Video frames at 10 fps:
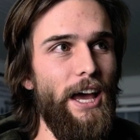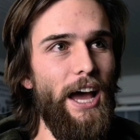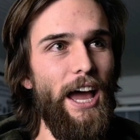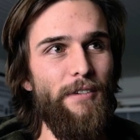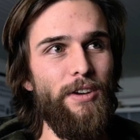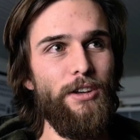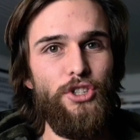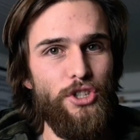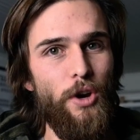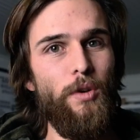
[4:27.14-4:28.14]
I haven't
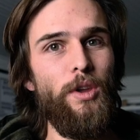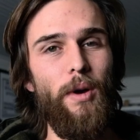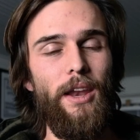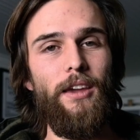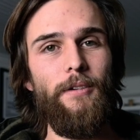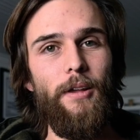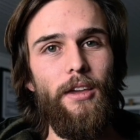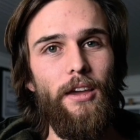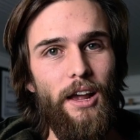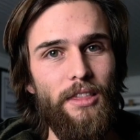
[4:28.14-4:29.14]
shown you any
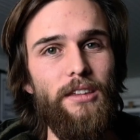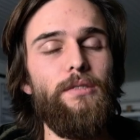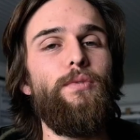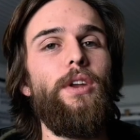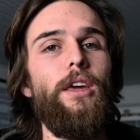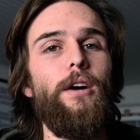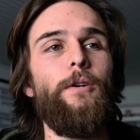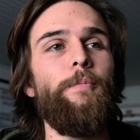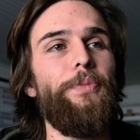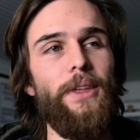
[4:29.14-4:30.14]
in this
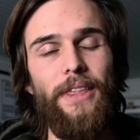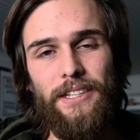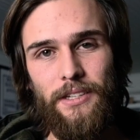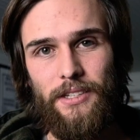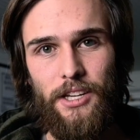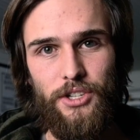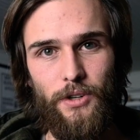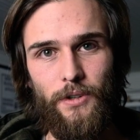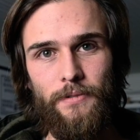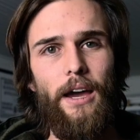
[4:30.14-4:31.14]
video, and that's
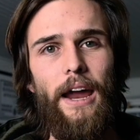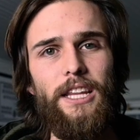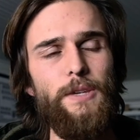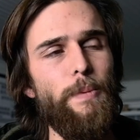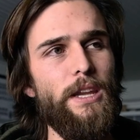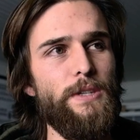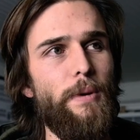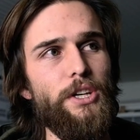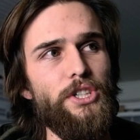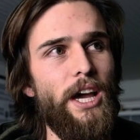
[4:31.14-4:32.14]
intentional. I didn't spend as
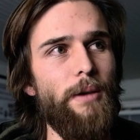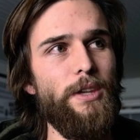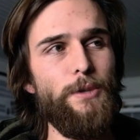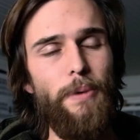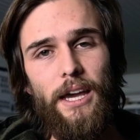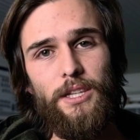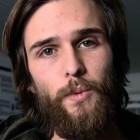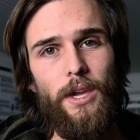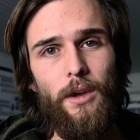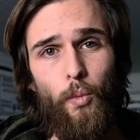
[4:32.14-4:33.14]
much time this past
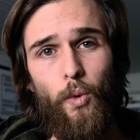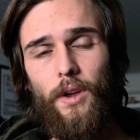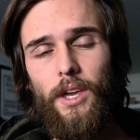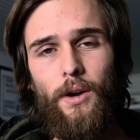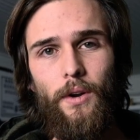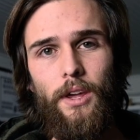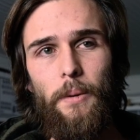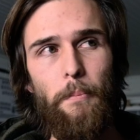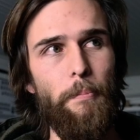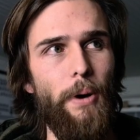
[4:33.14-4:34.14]
week working on
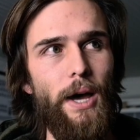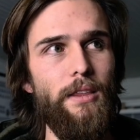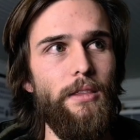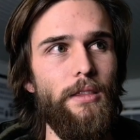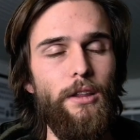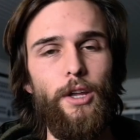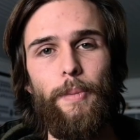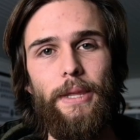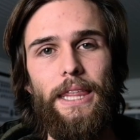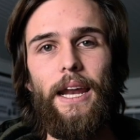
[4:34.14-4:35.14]
it, but the
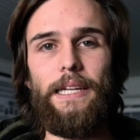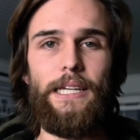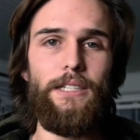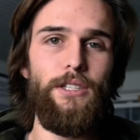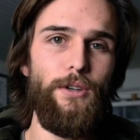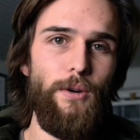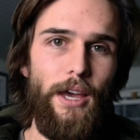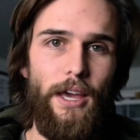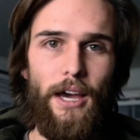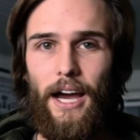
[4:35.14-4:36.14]
little bit that I did do,
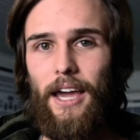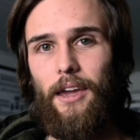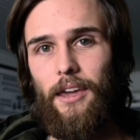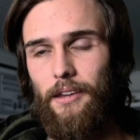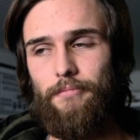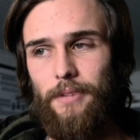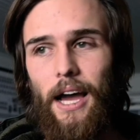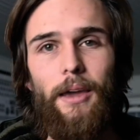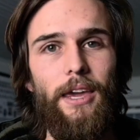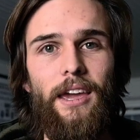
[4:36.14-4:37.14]
I
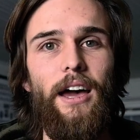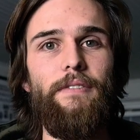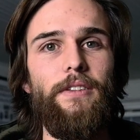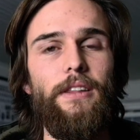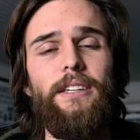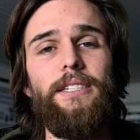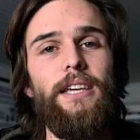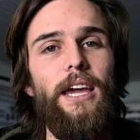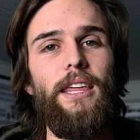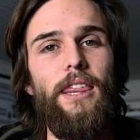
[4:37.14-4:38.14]
can confidently
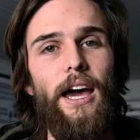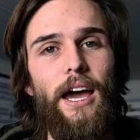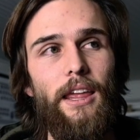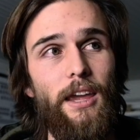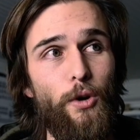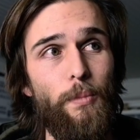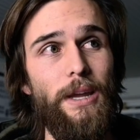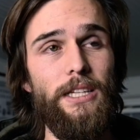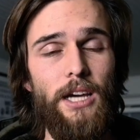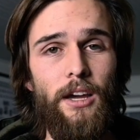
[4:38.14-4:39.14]
say that it'll
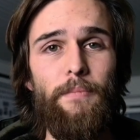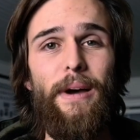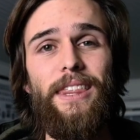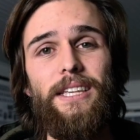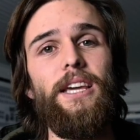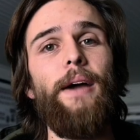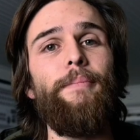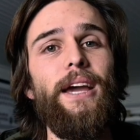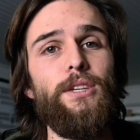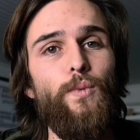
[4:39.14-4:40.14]
be done by this time
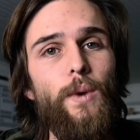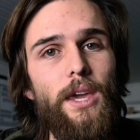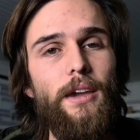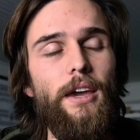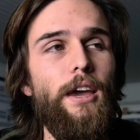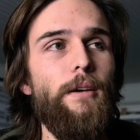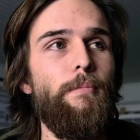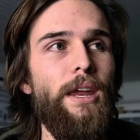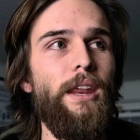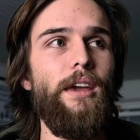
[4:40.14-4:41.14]
next week,
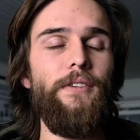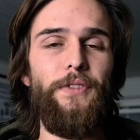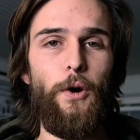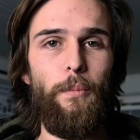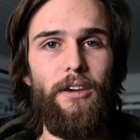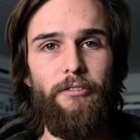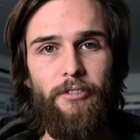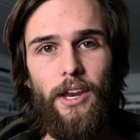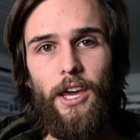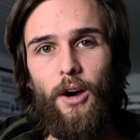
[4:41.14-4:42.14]
meaning there'll be a
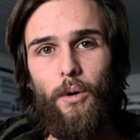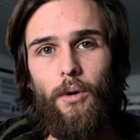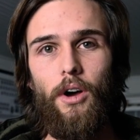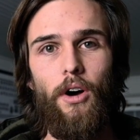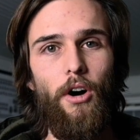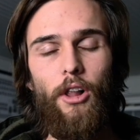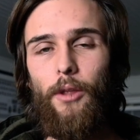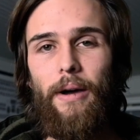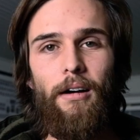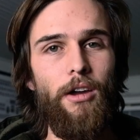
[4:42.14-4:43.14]
video all
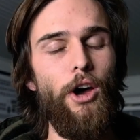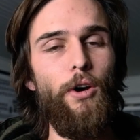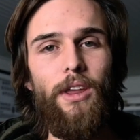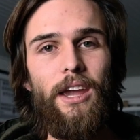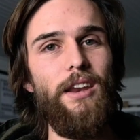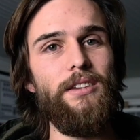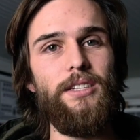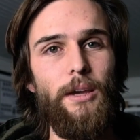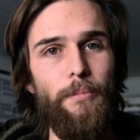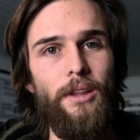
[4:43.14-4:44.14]
about coding and
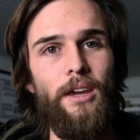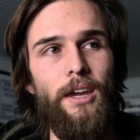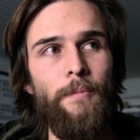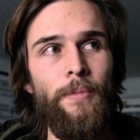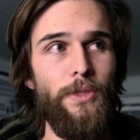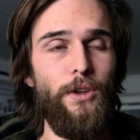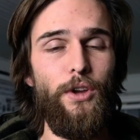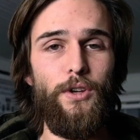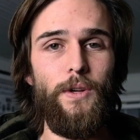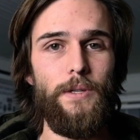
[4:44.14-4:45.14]
assembling the
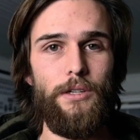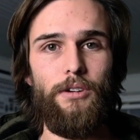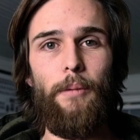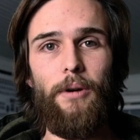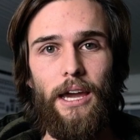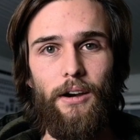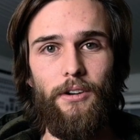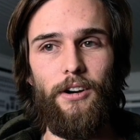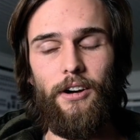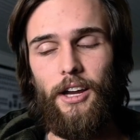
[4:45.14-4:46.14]
YouTube subscriber
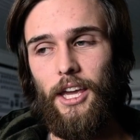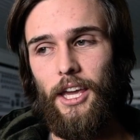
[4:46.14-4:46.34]
counter